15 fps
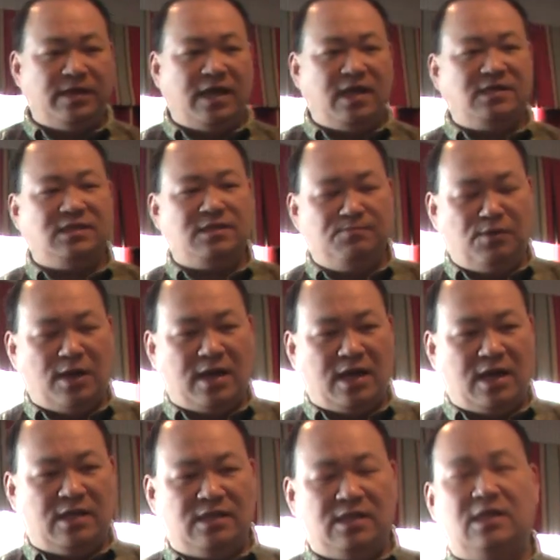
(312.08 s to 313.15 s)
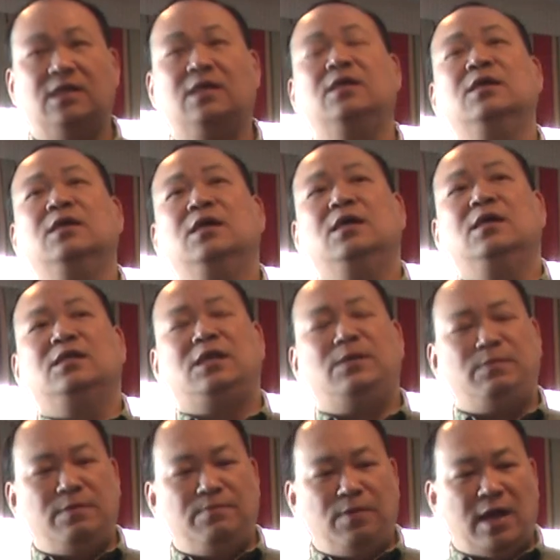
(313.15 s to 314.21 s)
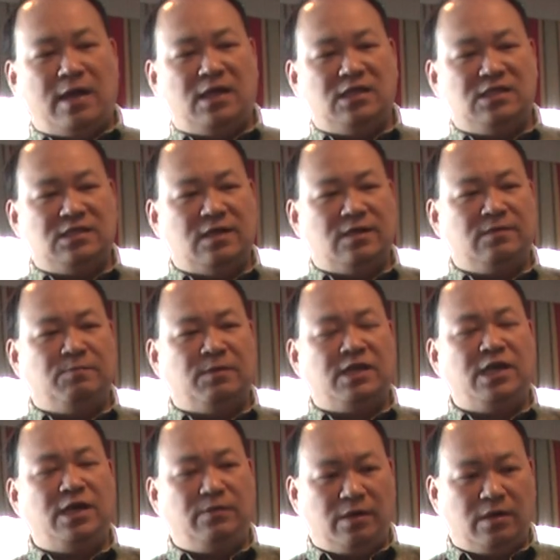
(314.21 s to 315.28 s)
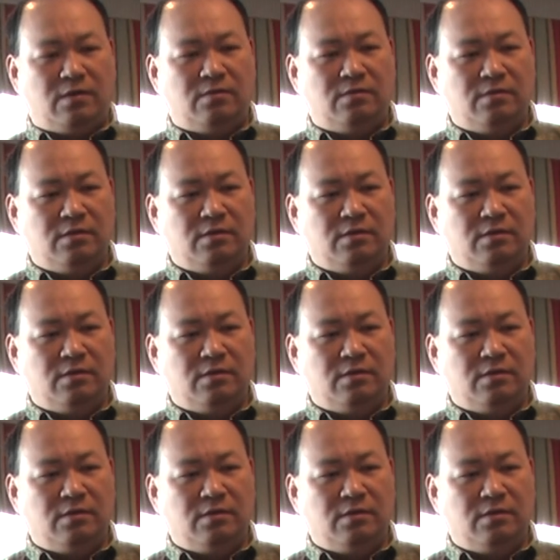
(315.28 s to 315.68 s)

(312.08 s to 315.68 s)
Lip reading: the X impact and the deep impact is the material.